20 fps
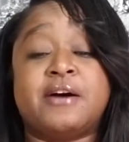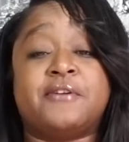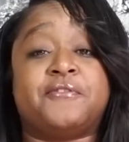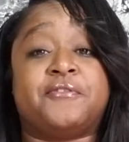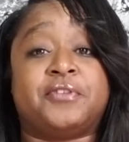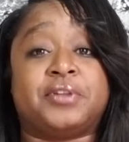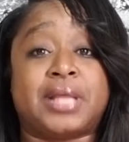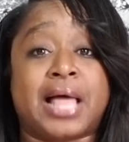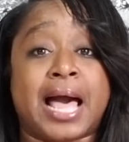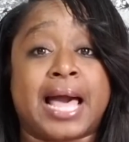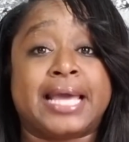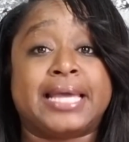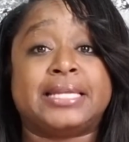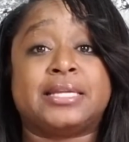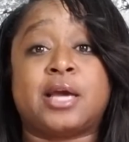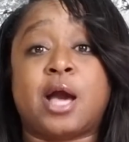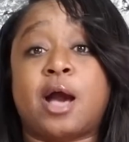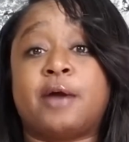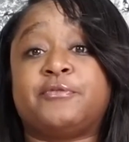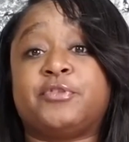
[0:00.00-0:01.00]

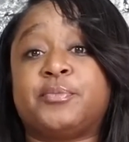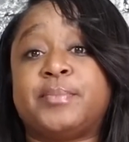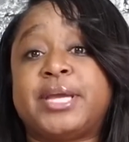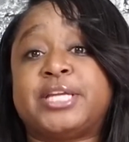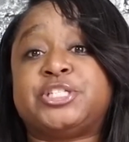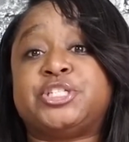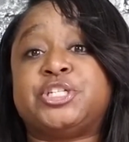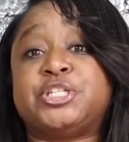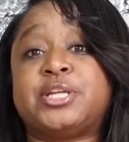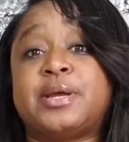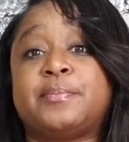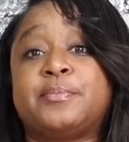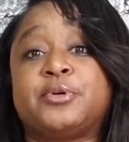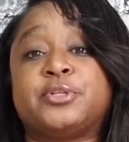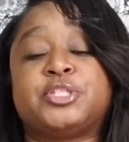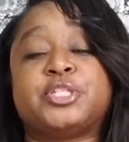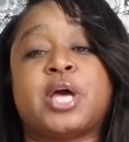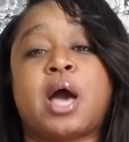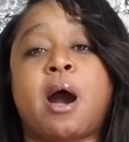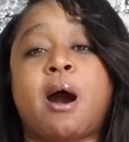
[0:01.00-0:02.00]
flight, confirmation
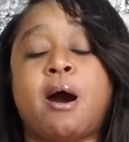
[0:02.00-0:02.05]
numbers,